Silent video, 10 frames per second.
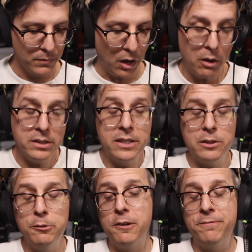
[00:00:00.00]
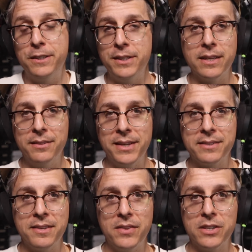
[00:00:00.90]
I'll include affiliate
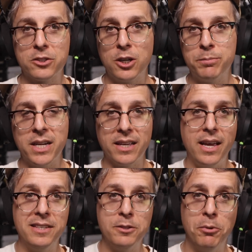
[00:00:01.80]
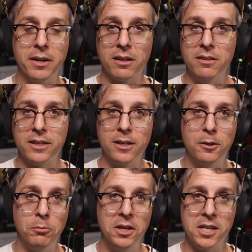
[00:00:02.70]
links in the description in case you want to click
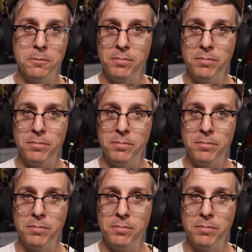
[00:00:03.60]
on one and